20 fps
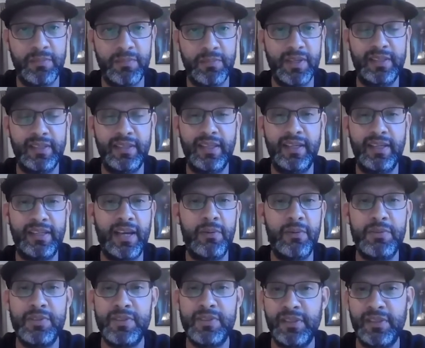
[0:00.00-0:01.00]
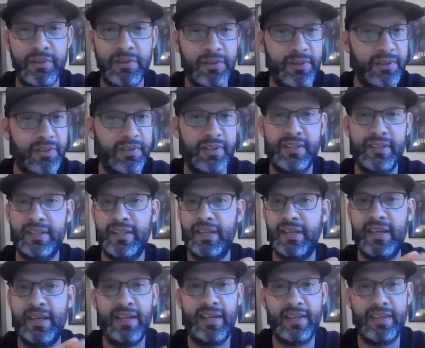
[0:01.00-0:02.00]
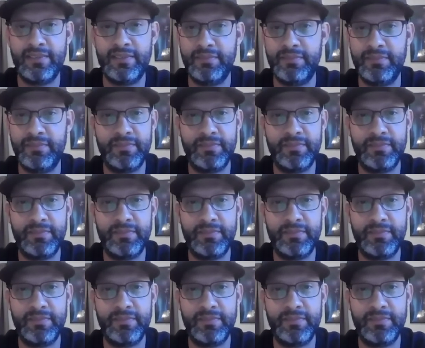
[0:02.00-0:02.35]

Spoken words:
be like, I was a loader and I had a